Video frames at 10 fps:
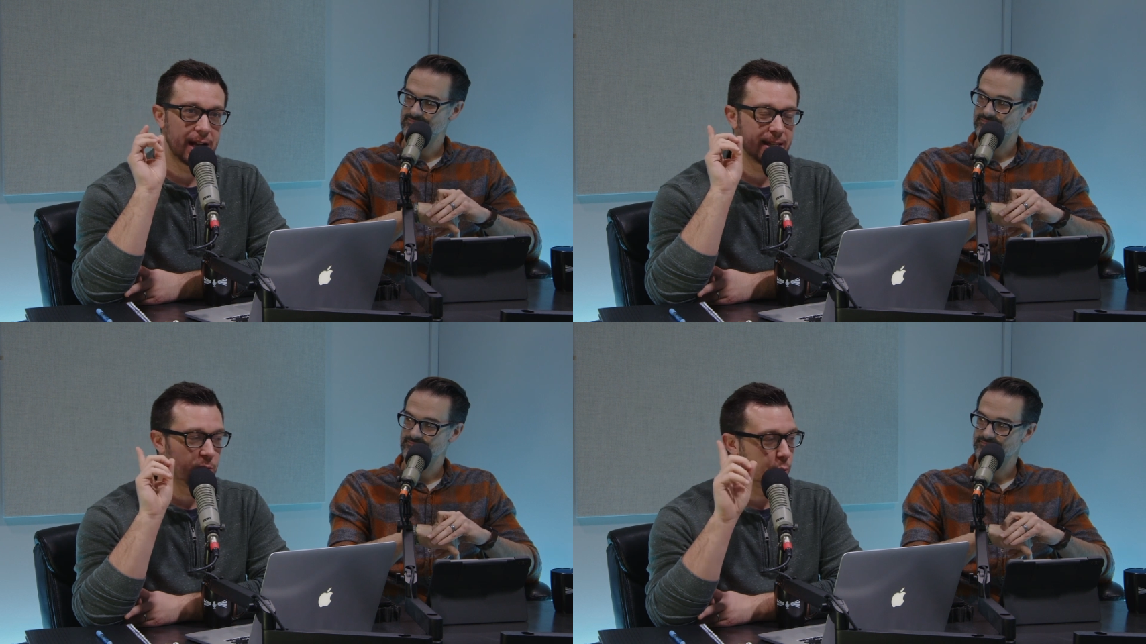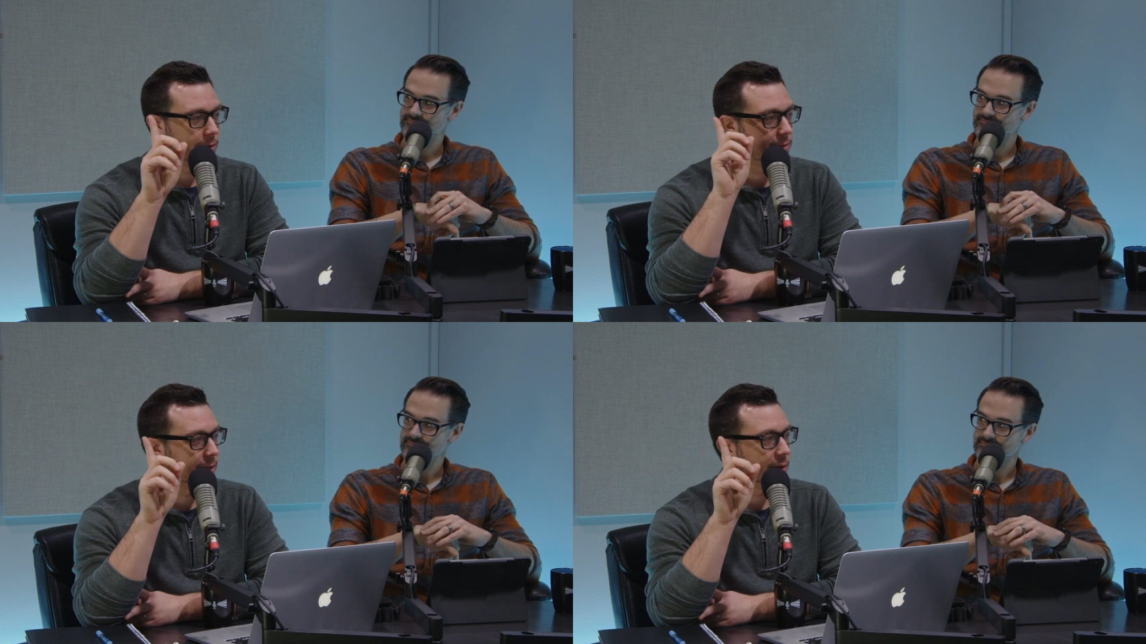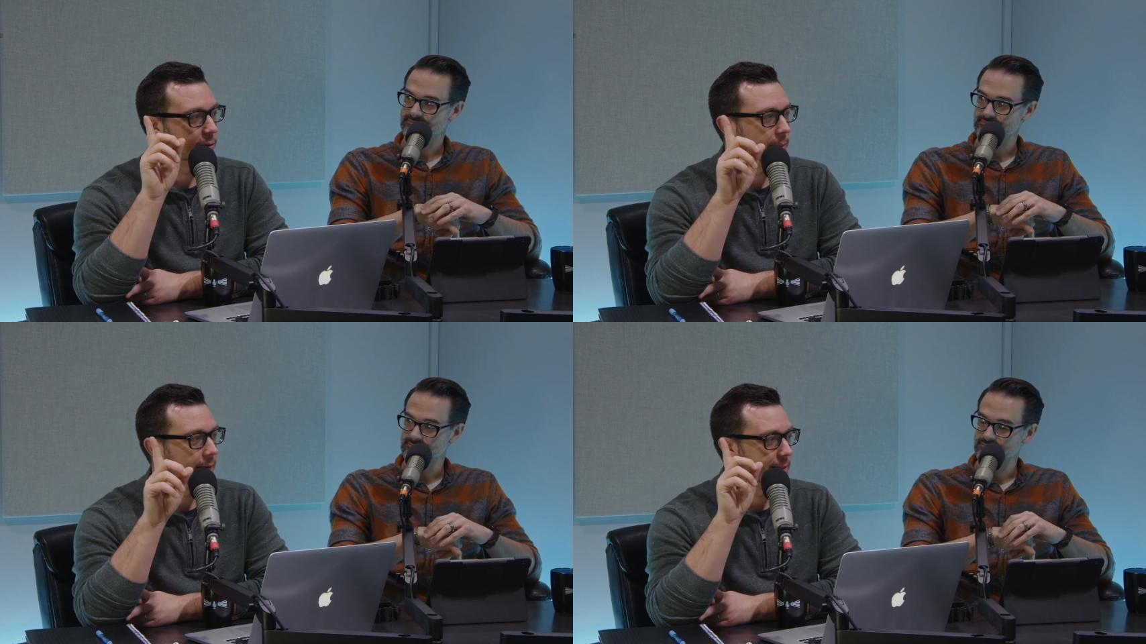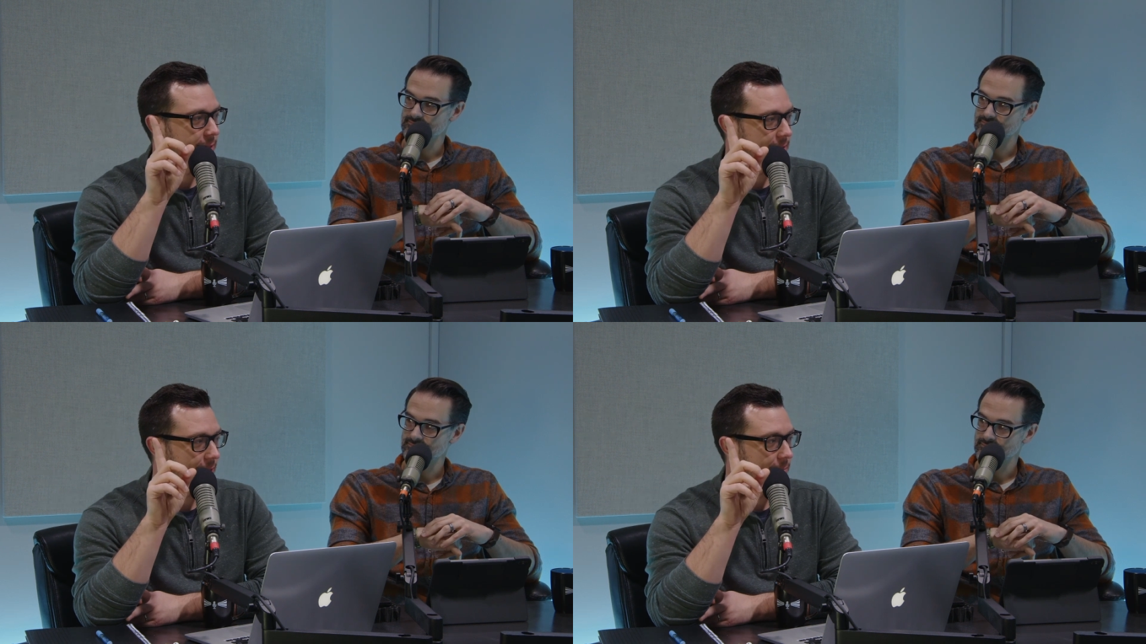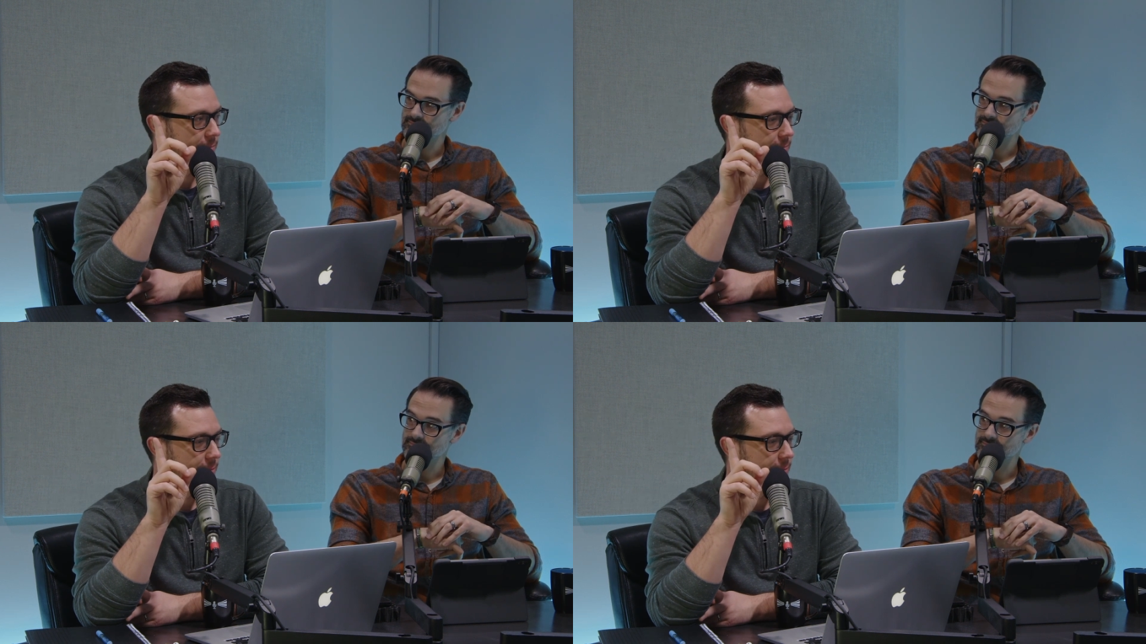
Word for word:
Speaker 1: I'll tell you one thing that remains the same.